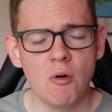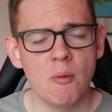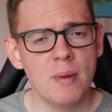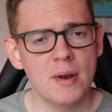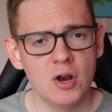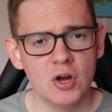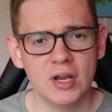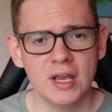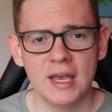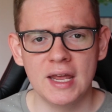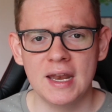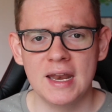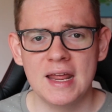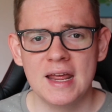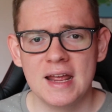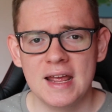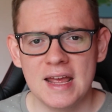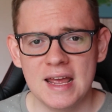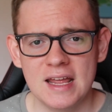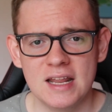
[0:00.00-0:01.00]
We'll be looking
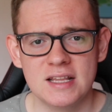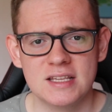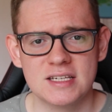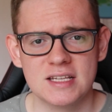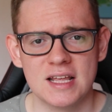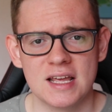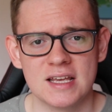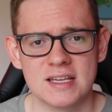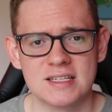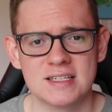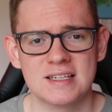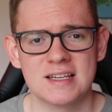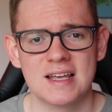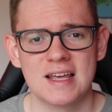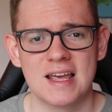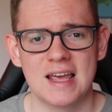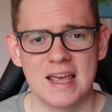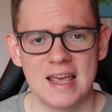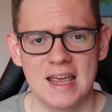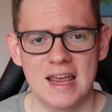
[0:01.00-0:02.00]
into this
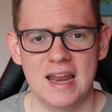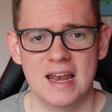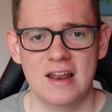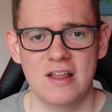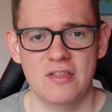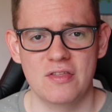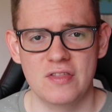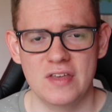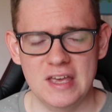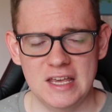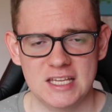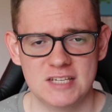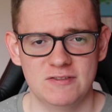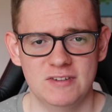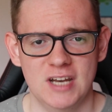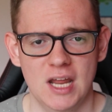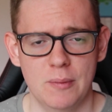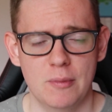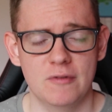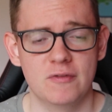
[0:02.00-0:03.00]
in this
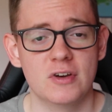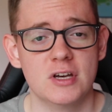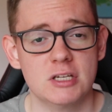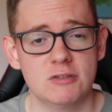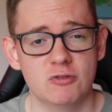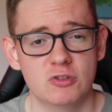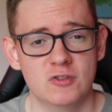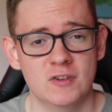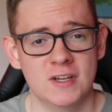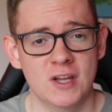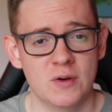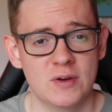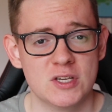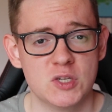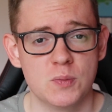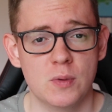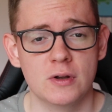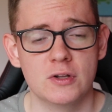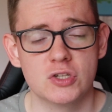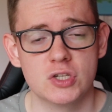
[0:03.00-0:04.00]
video. But first of all, this video is
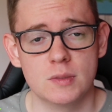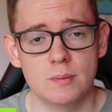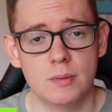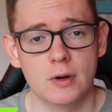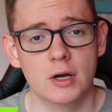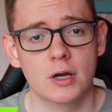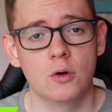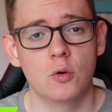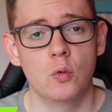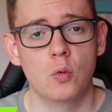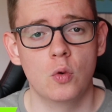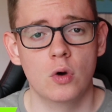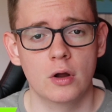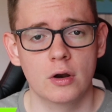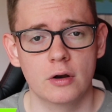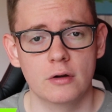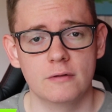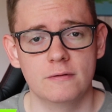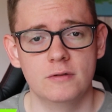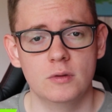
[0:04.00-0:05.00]
sponsored by
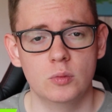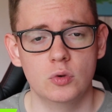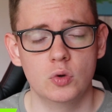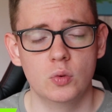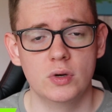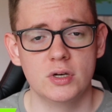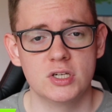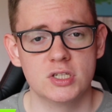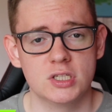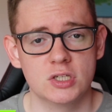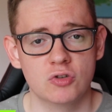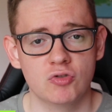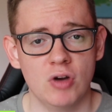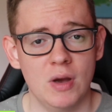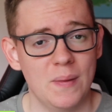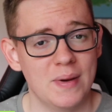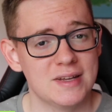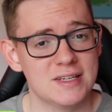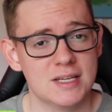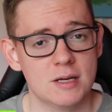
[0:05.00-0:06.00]
OneFootball, which is a
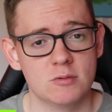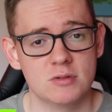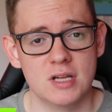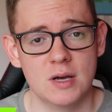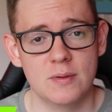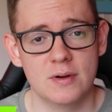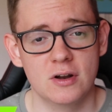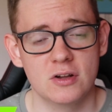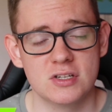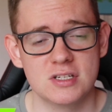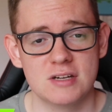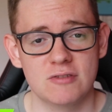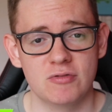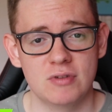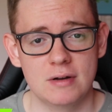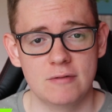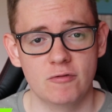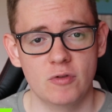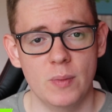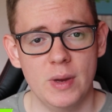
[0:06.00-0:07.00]
great way to set up with lots of
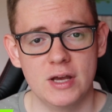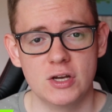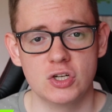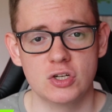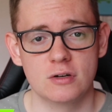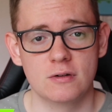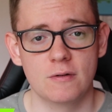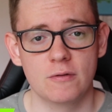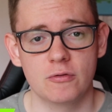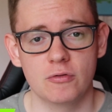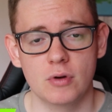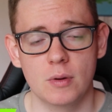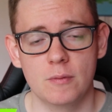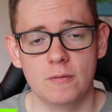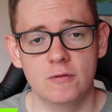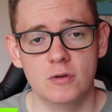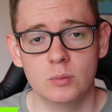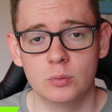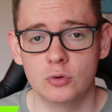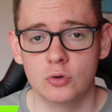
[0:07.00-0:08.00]
different information from
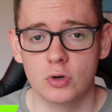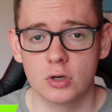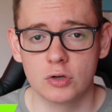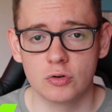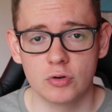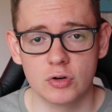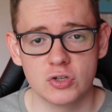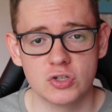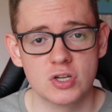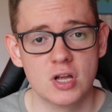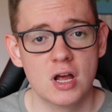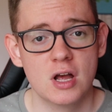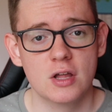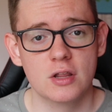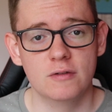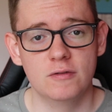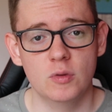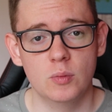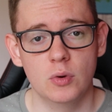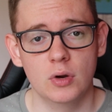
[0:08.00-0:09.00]
football across
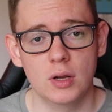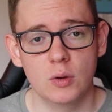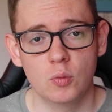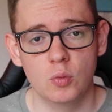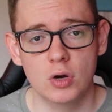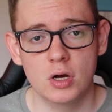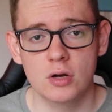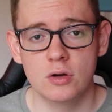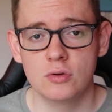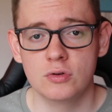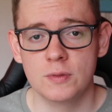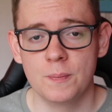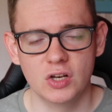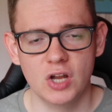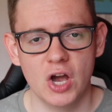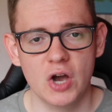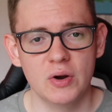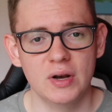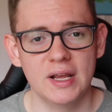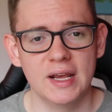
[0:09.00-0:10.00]
the footballing world,
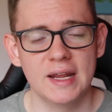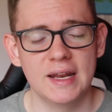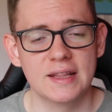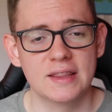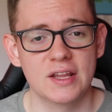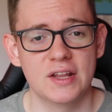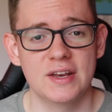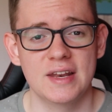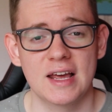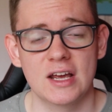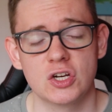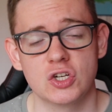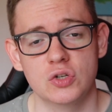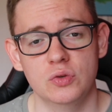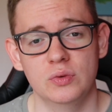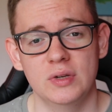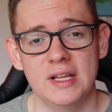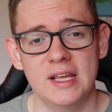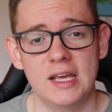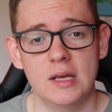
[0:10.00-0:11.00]
not only in the
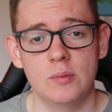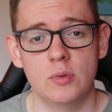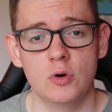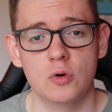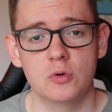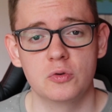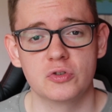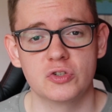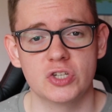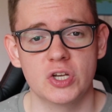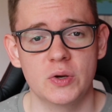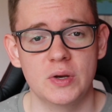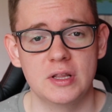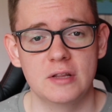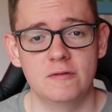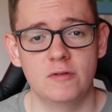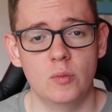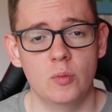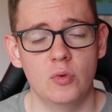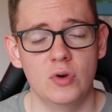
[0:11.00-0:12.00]
National League, but also in
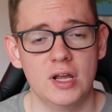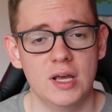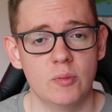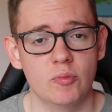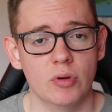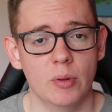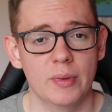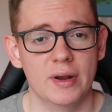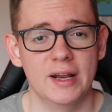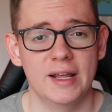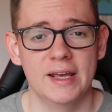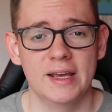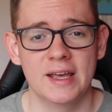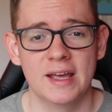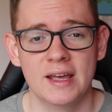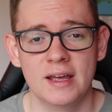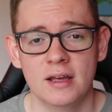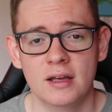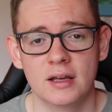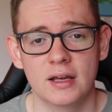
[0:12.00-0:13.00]
the Football League, Premier League,
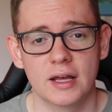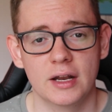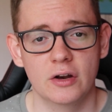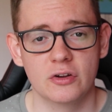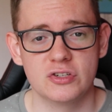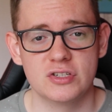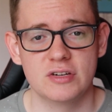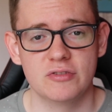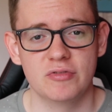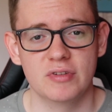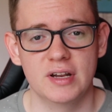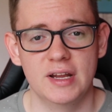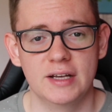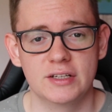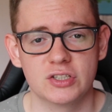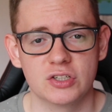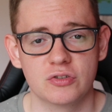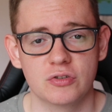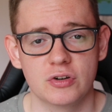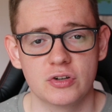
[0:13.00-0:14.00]
and lots of different
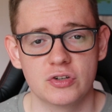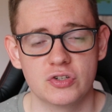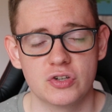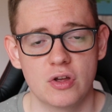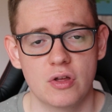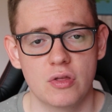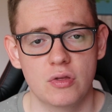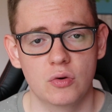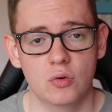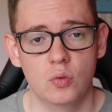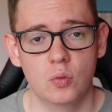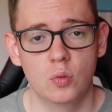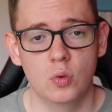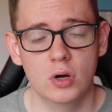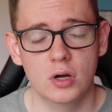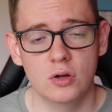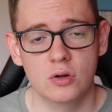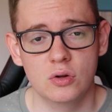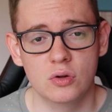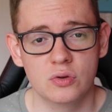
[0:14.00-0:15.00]
leagues across the
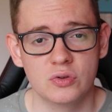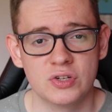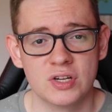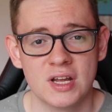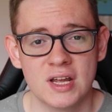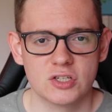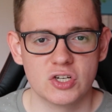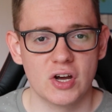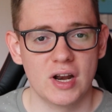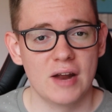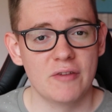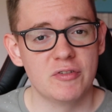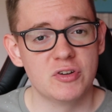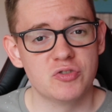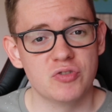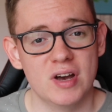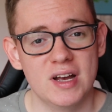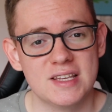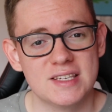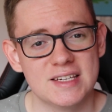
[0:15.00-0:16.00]
world. It's got an
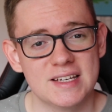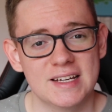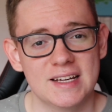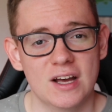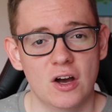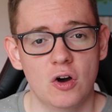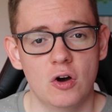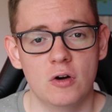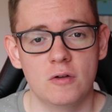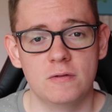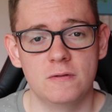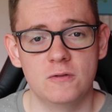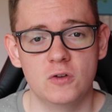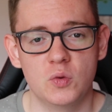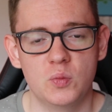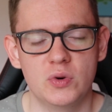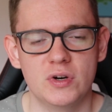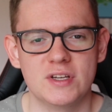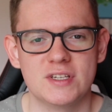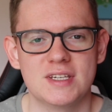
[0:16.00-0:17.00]
average rating of
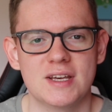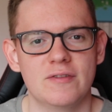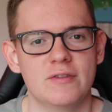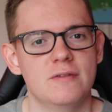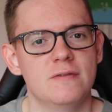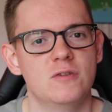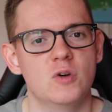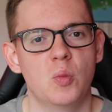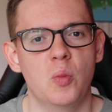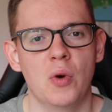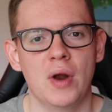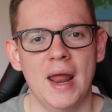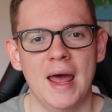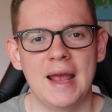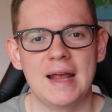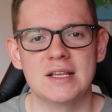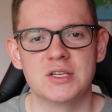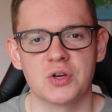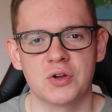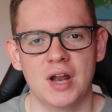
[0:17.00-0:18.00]
4.7 and
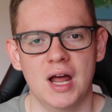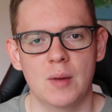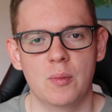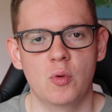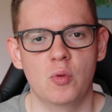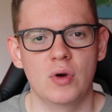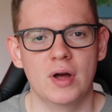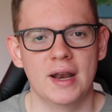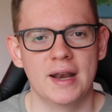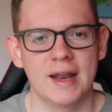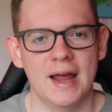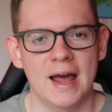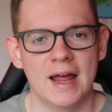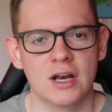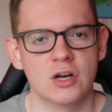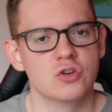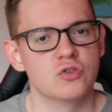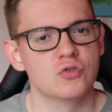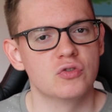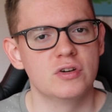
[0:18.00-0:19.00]
4.8 on Apple and
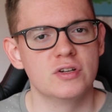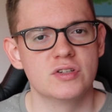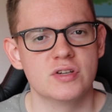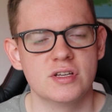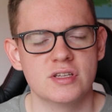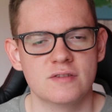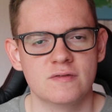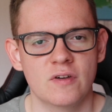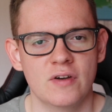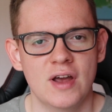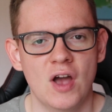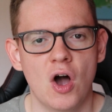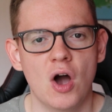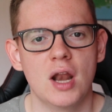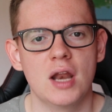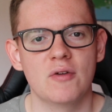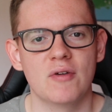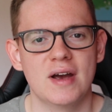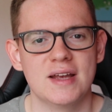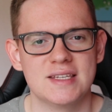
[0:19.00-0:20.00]
Android, so it's a very
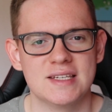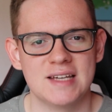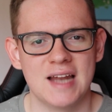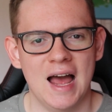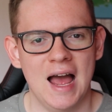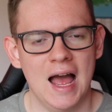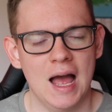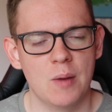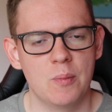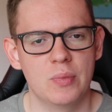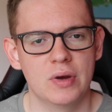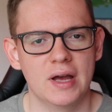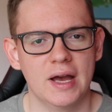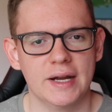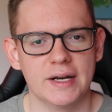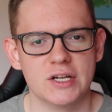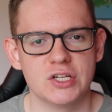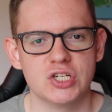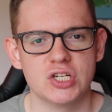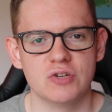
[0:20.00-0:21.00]
highly rated app,
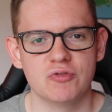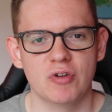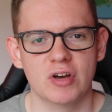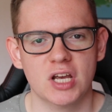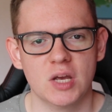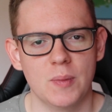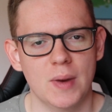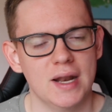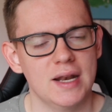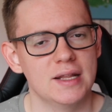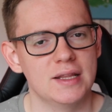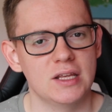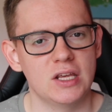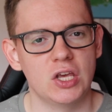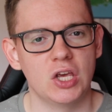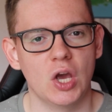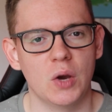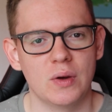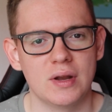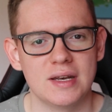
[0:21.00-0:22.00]
and I do recommend that
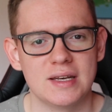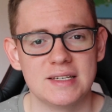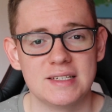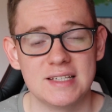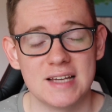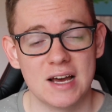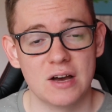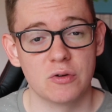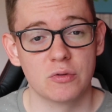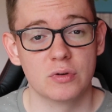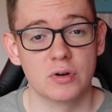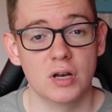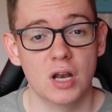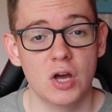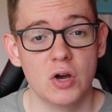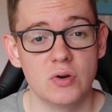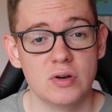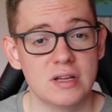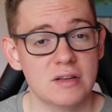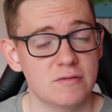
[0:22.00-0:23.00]
you go and
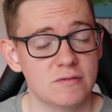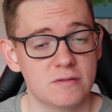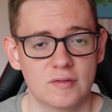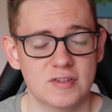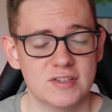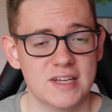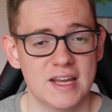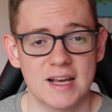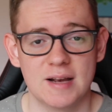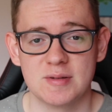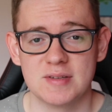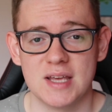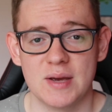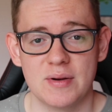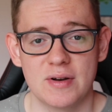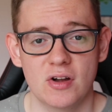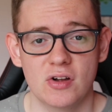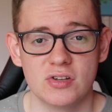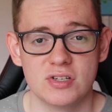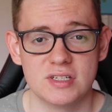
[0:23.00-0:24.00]
download it. For staying up to date
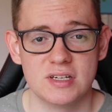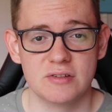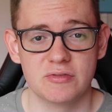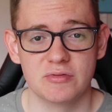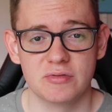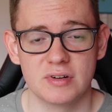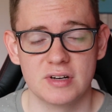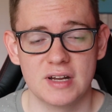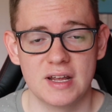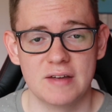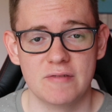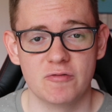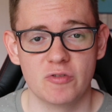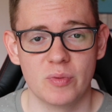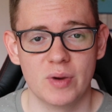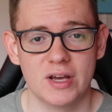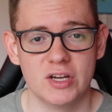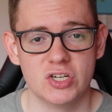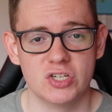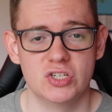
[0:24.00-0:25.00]
with lots of different
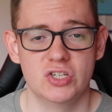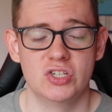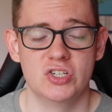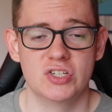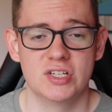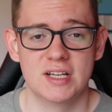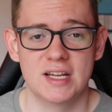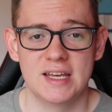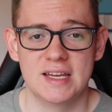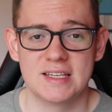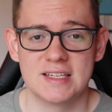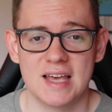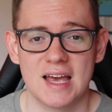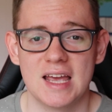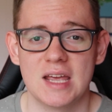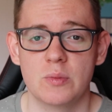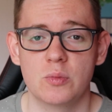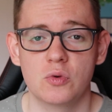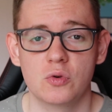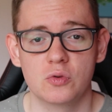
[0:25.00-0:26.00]
information, such as league
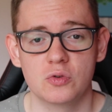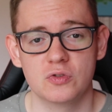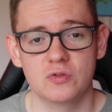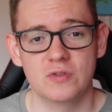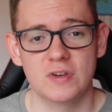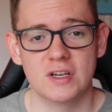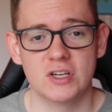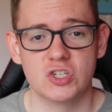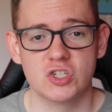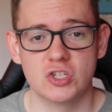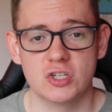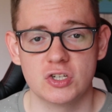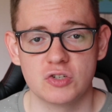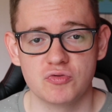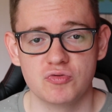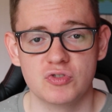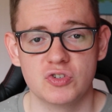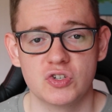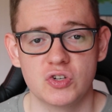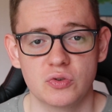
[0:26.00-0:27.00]
tables,
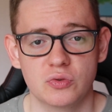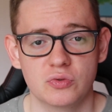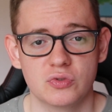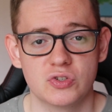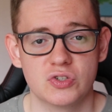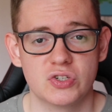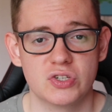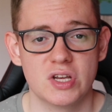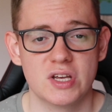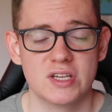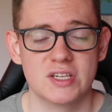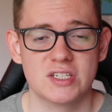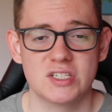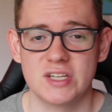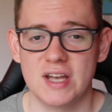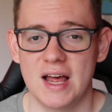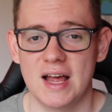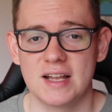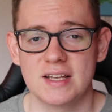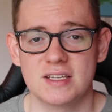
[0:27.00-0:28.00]
fixtures, results,
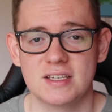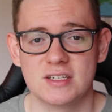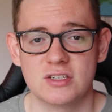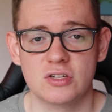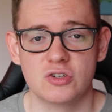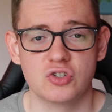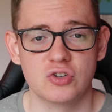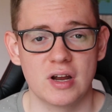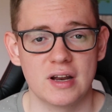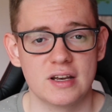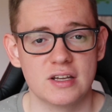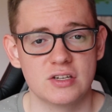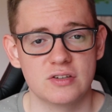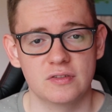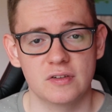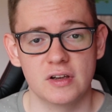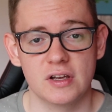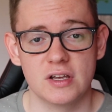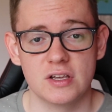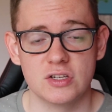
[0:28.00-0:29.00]
stats,
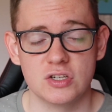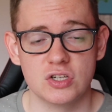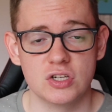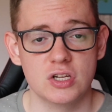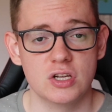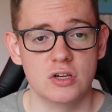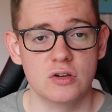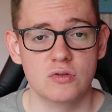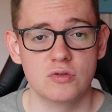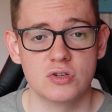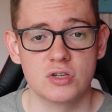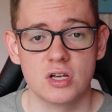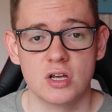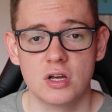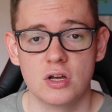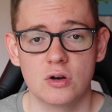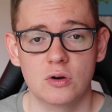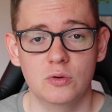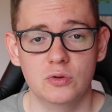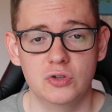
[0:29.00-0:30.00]
transfers, news,
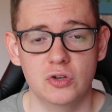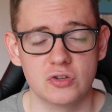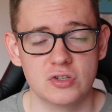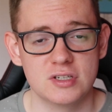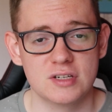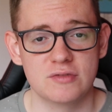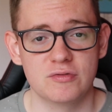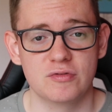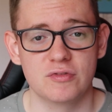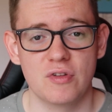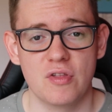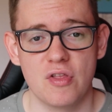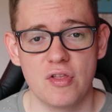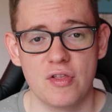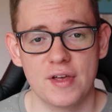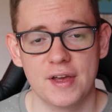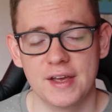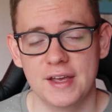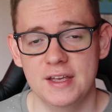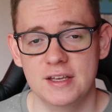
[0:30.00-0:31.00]
all sorts of different
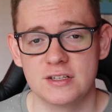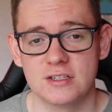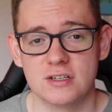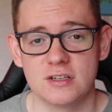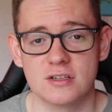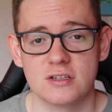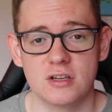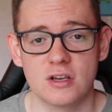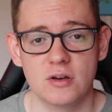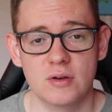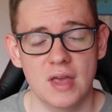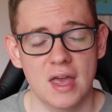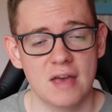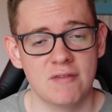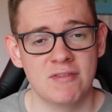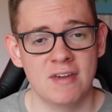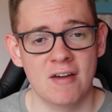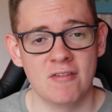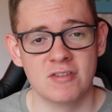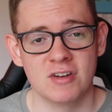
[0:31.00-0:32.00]
things. So yeah,
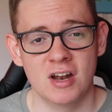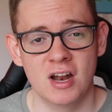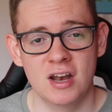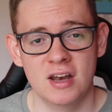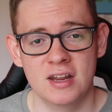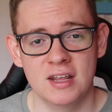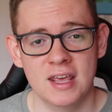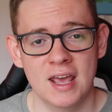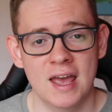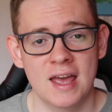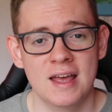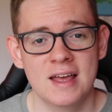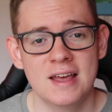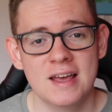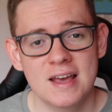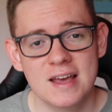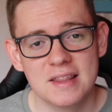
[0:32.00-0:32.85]
if you haven't downloaded it yet.